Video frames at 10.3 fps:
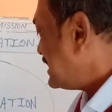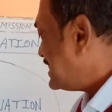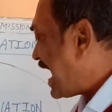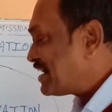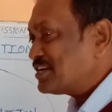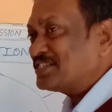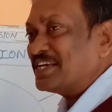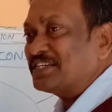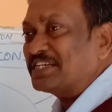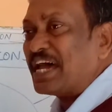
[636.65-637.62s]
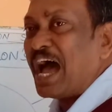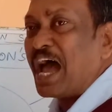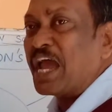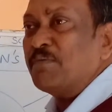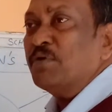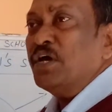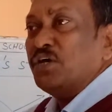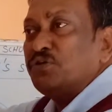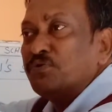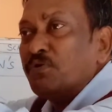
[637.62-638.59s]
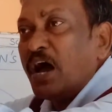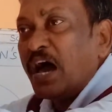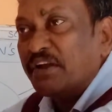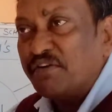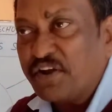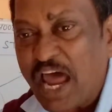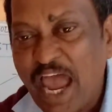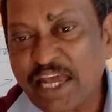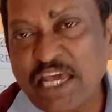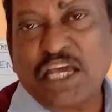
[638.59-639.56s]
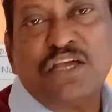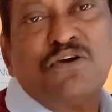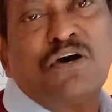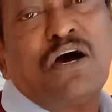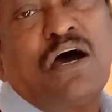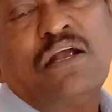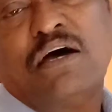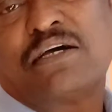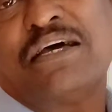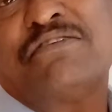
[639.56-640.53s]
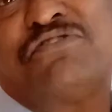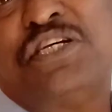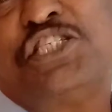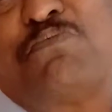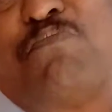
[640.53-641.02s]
that is the time you are dragging your country's